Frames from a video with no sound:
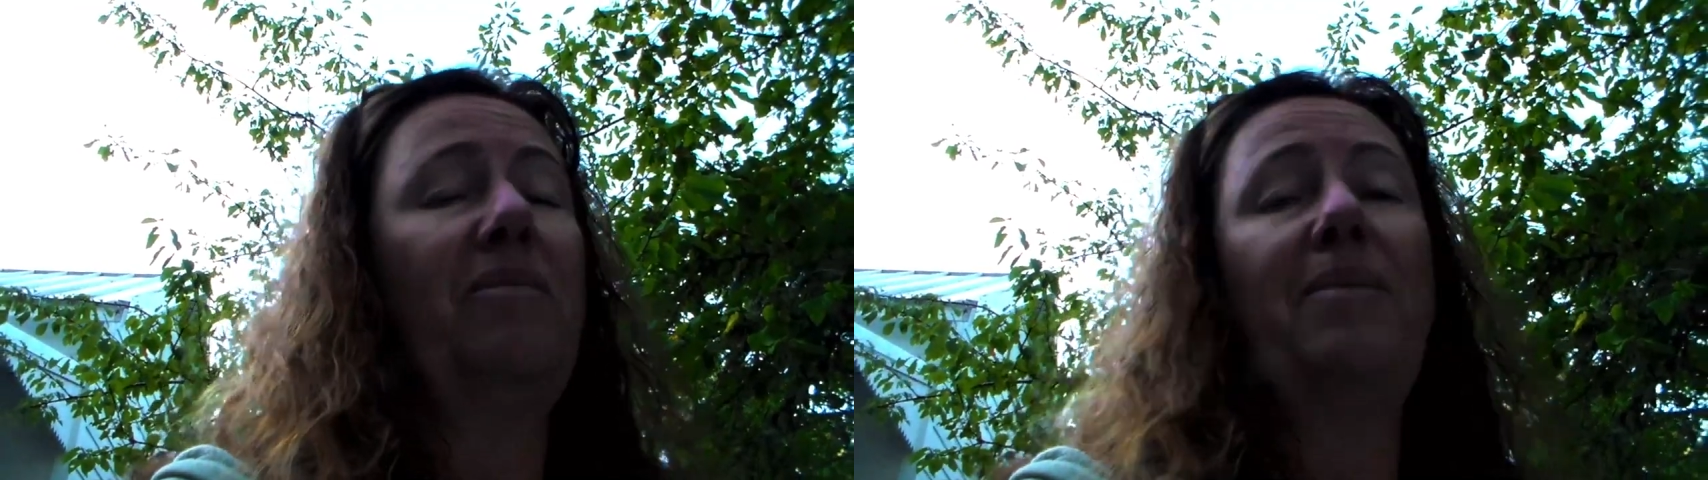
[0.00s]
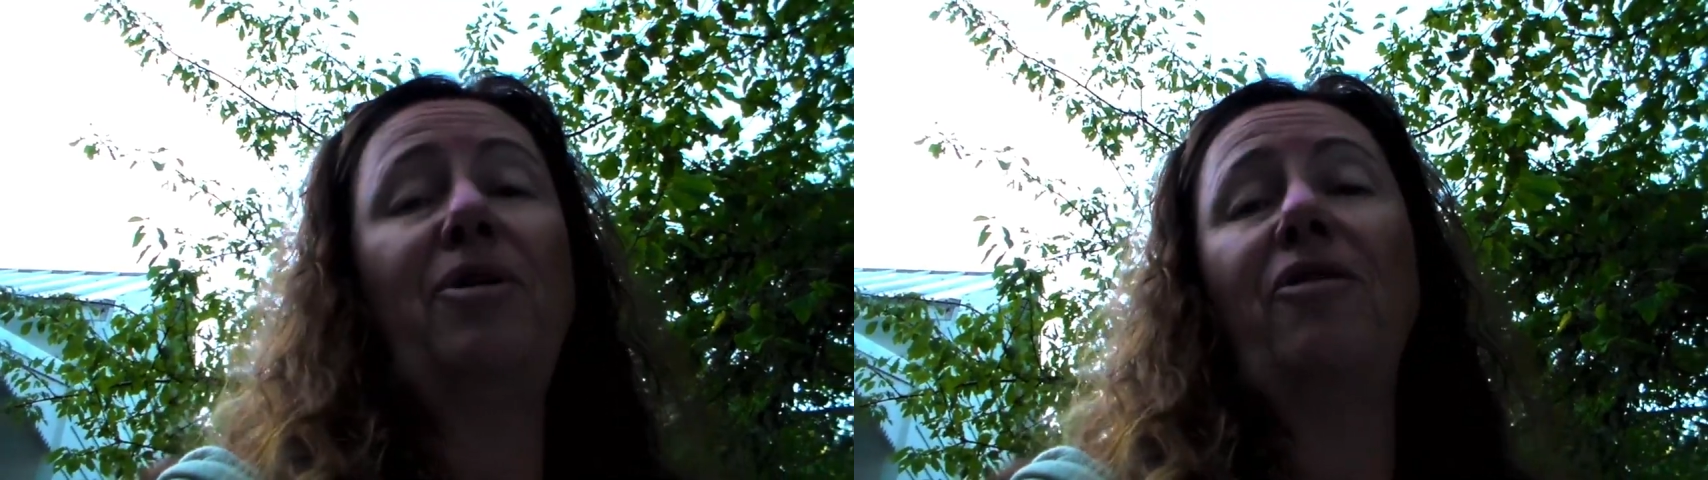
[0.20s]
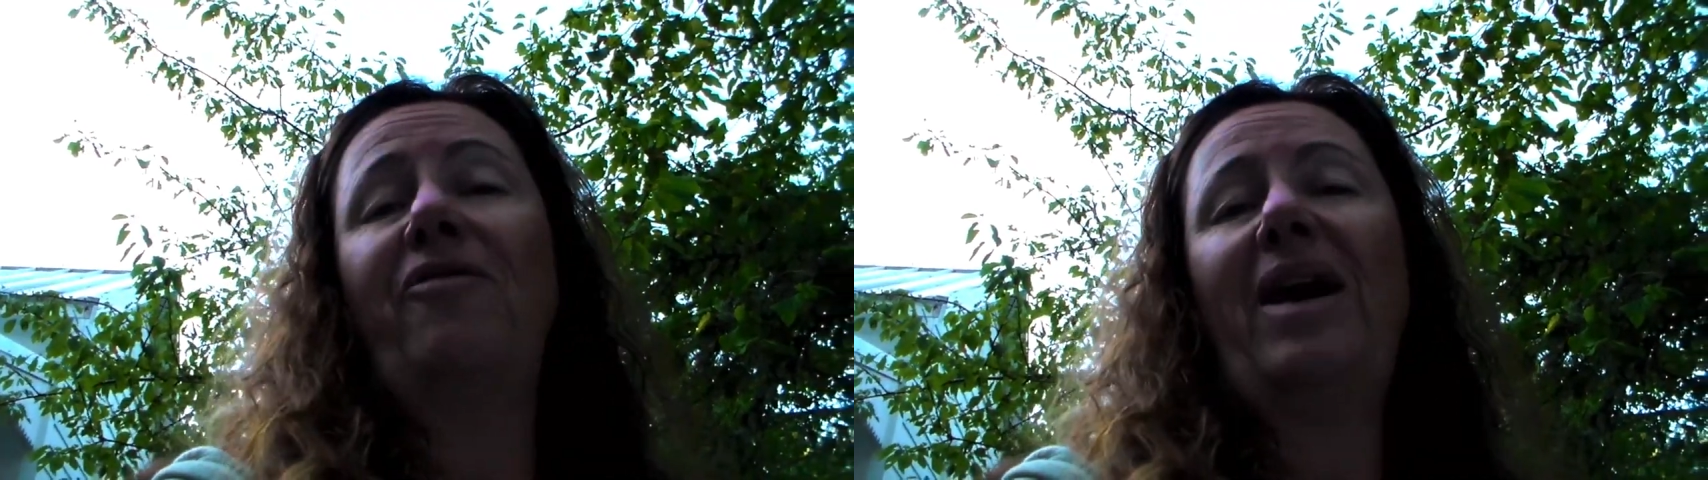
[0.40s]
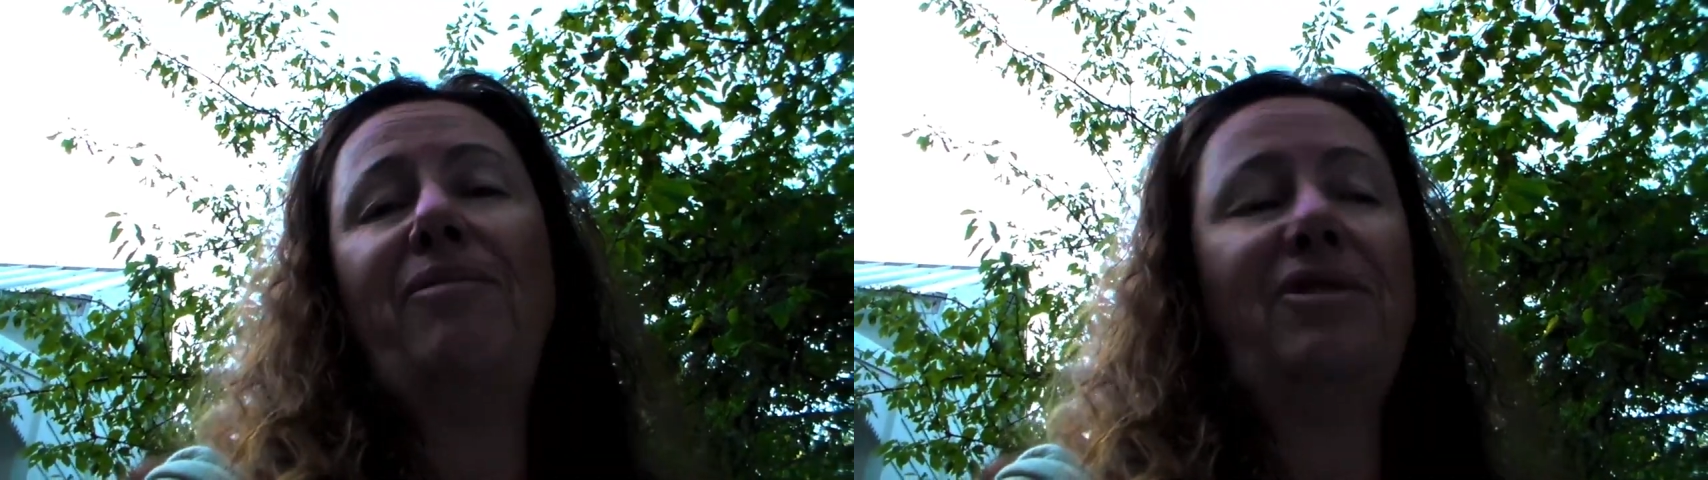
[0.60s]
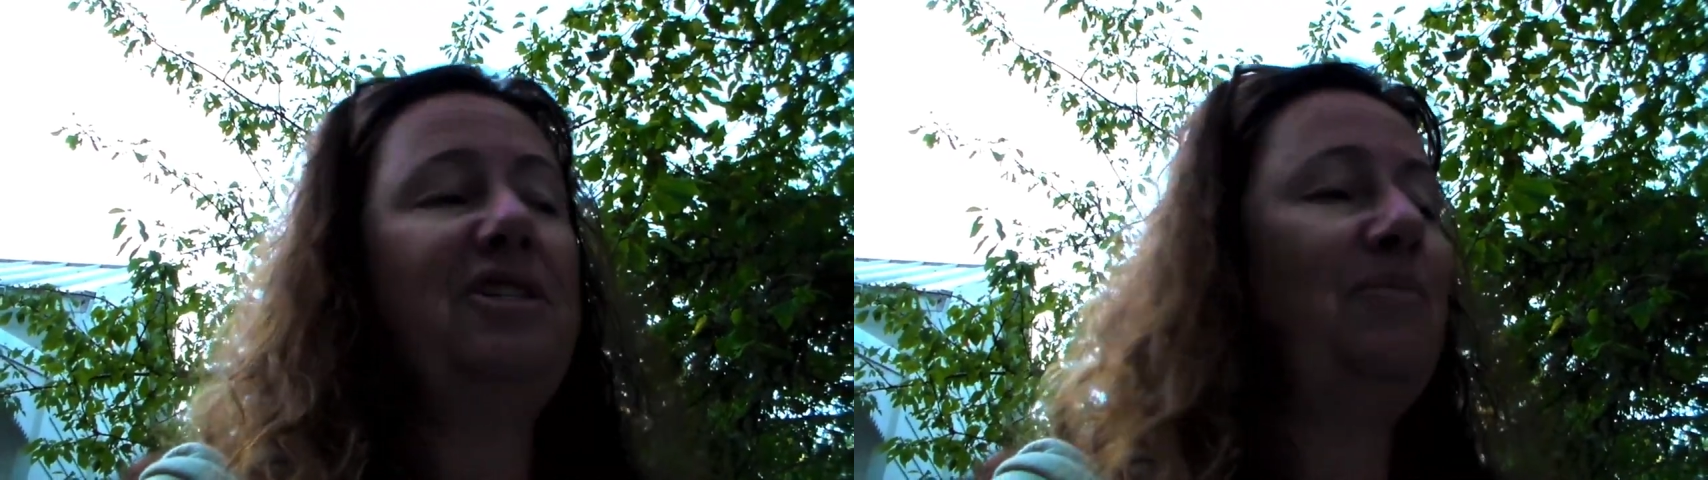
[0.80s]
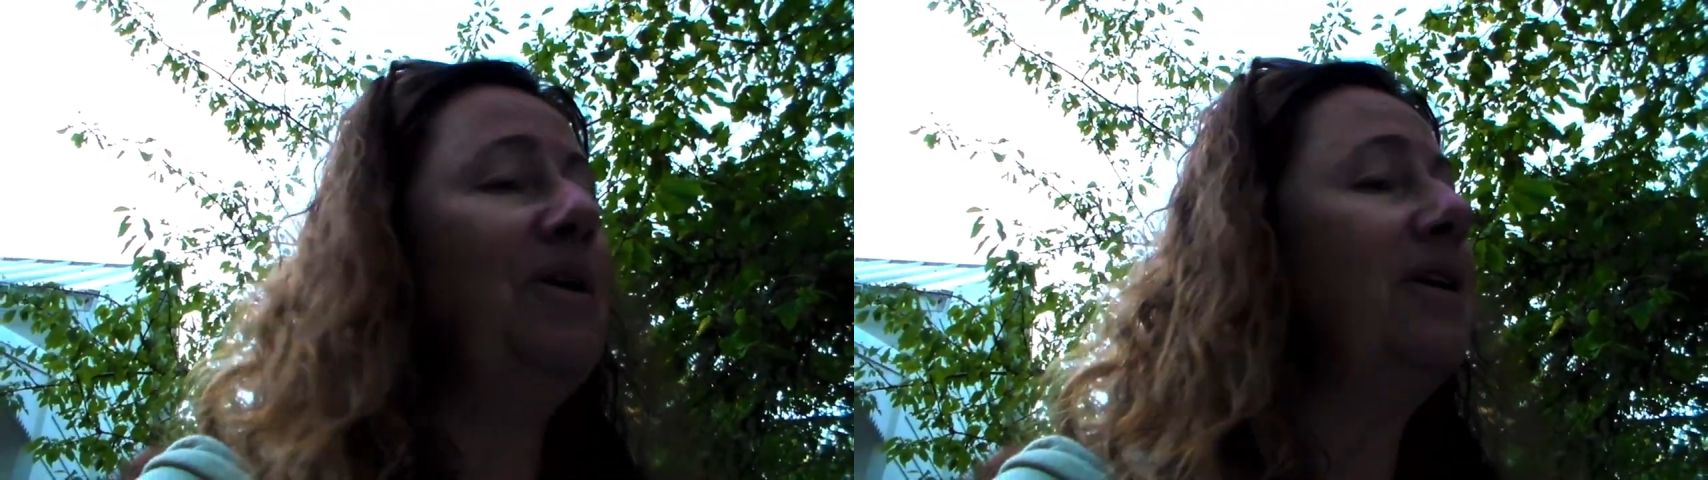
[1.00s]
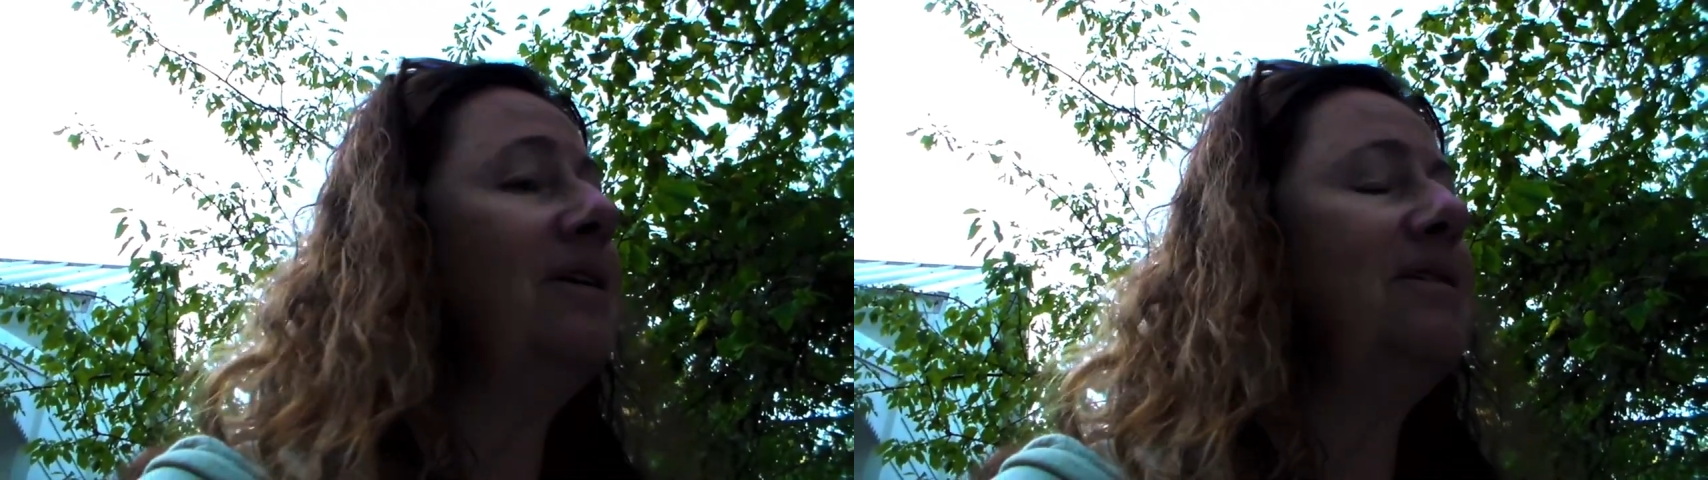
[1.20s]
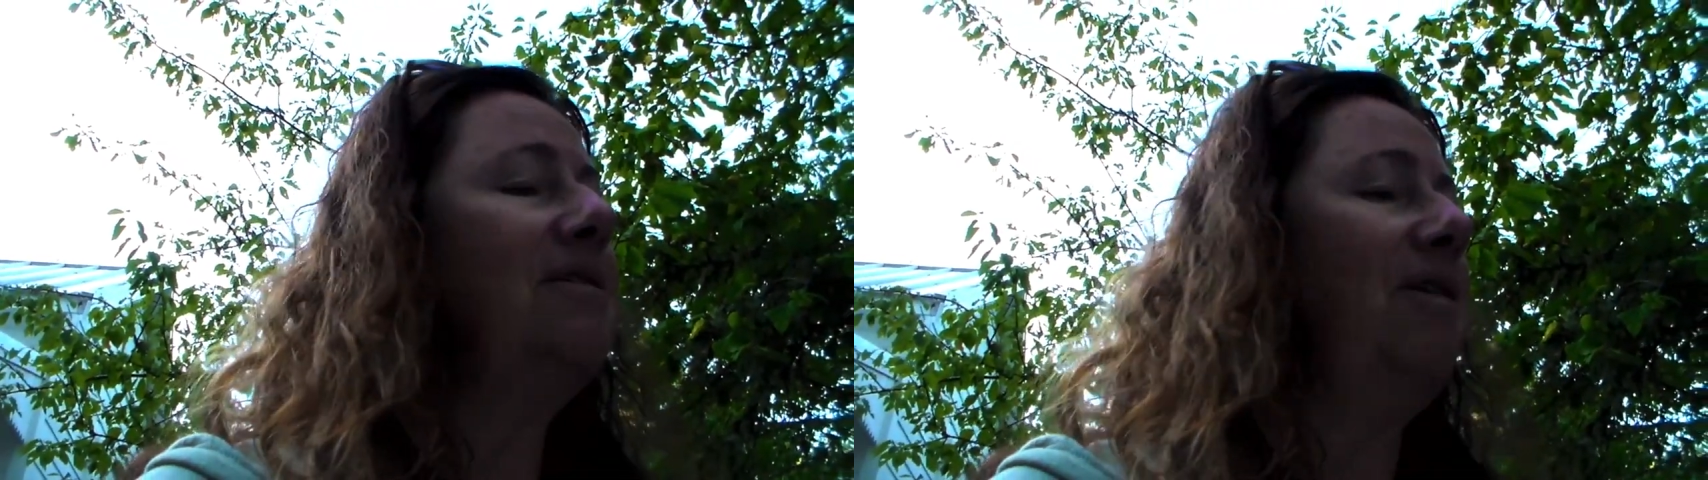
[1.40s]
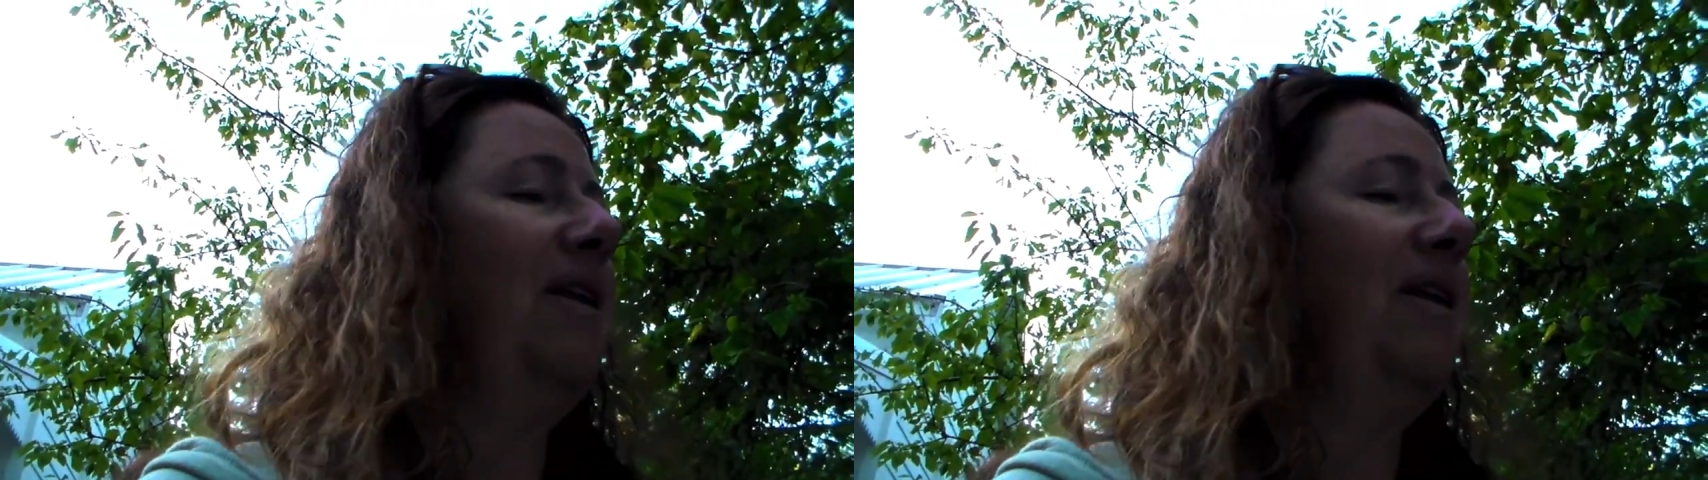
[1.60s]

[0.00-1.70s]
remember her vibrant spirit,